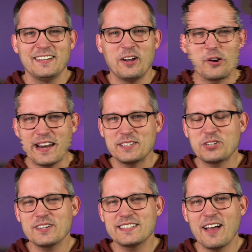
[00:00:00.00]
Okay, to
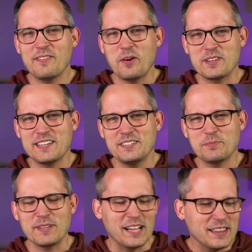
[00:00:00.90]
start us off, I want to tell you
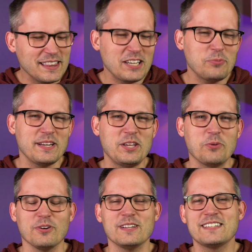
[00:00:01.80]
something a little bit
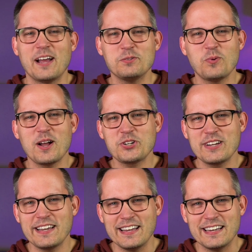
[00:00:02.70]
humorous. I was
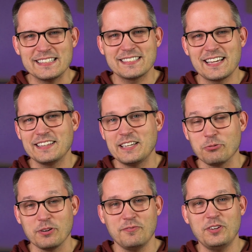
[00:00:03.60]
watching an Insightly
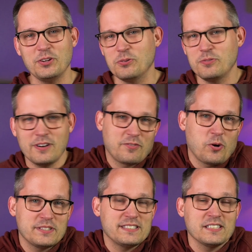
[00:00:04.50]
review. Of
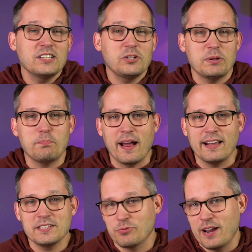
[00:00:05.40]
course, it's a little bit
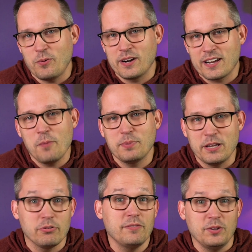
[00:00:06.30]
biased, right? When a company
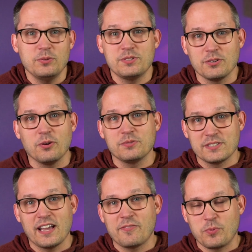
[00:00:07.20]
reviews their own
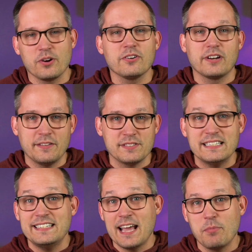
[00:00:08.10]
software, gives a
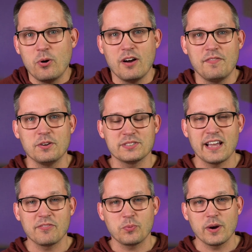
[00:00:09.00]
demo of their
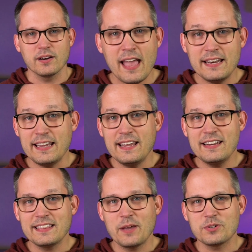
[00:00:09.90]
software. And in
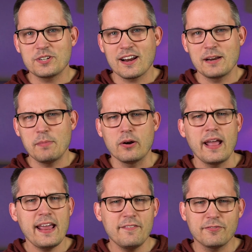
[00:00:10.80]
it, they were talking about,
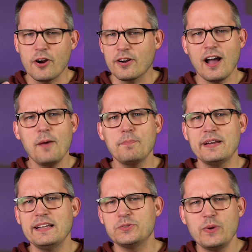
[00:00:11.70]
hey, for our
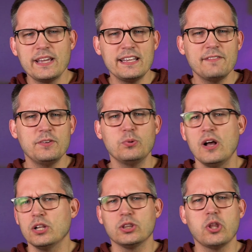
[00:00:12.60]
companies, we can give you
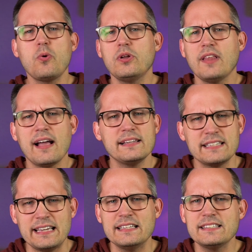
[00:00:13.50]

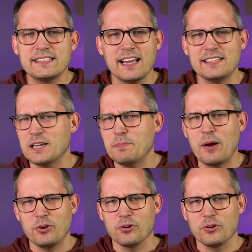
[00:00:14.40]
localized insights about your